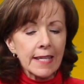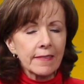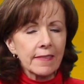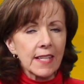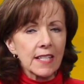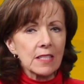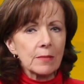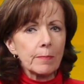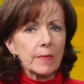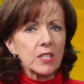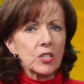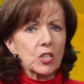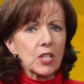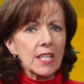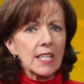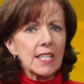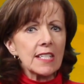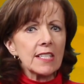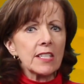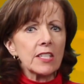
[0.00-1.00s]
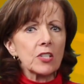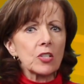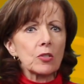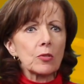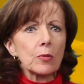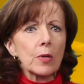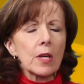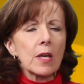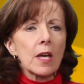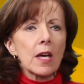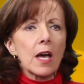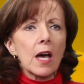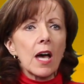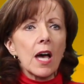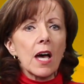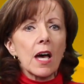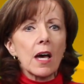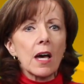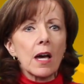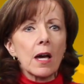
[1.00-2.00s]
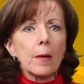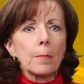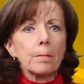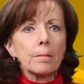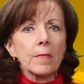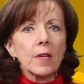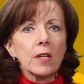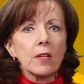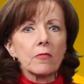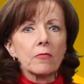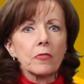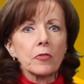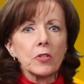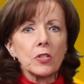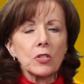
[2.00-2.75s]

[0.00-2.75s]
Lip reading: That's much easier for